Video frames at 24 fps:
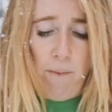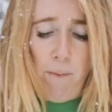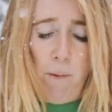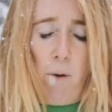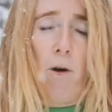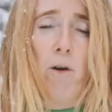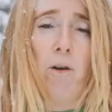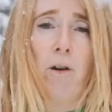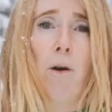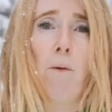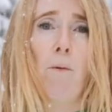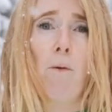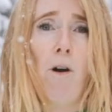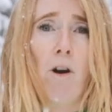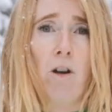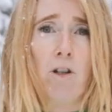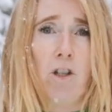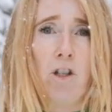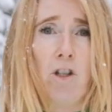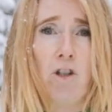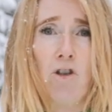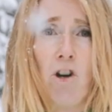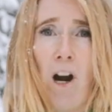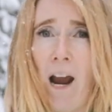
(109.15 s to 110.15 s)
put on a watch
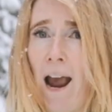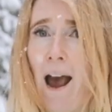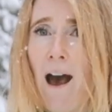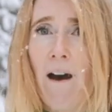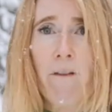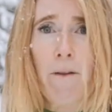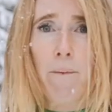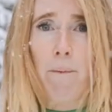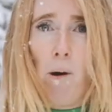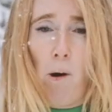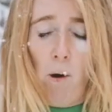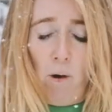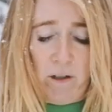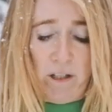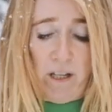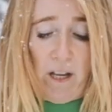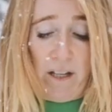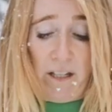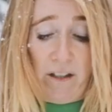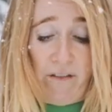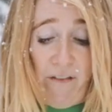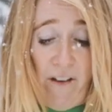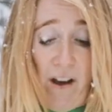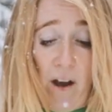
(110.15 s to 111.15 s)
straight out of the box
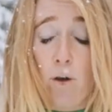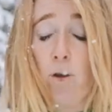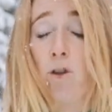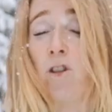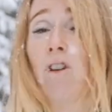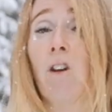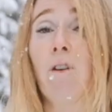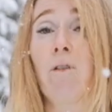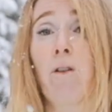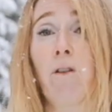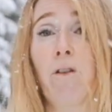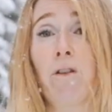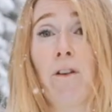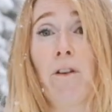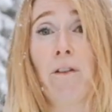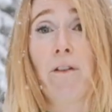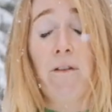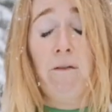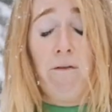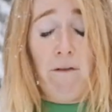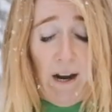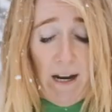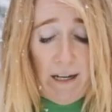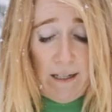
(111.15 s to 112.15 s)
that's felt so good on
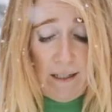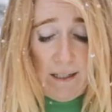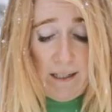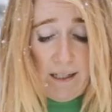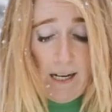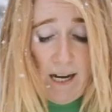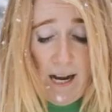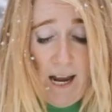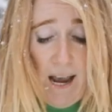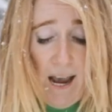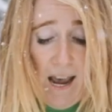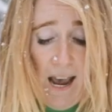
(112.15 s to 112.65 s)
the wrist.